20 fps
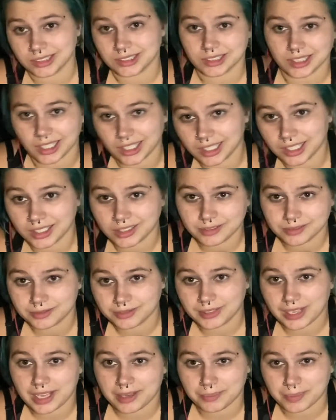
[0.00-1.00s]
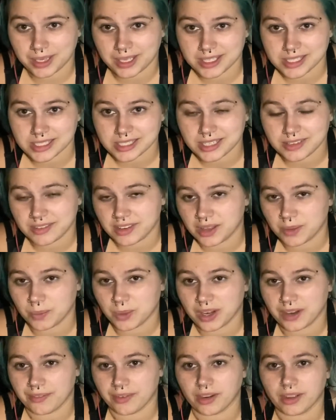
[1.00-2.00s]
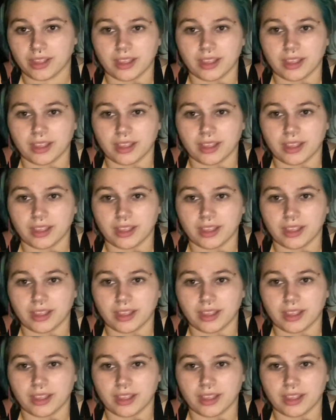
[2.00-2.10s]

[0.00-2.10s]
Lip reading: like fat positivity and whatever.